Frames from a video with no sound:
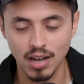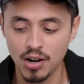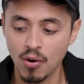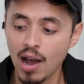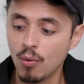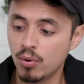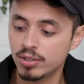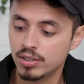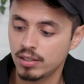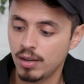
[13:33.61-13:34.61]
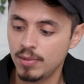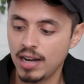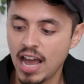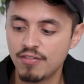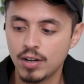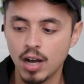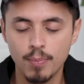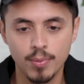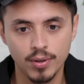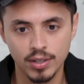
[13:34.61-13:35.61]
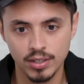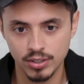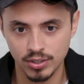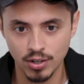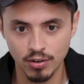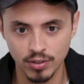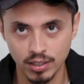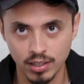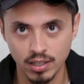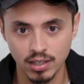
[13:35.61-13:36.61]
I know I was. I mean, half a cup is a serving.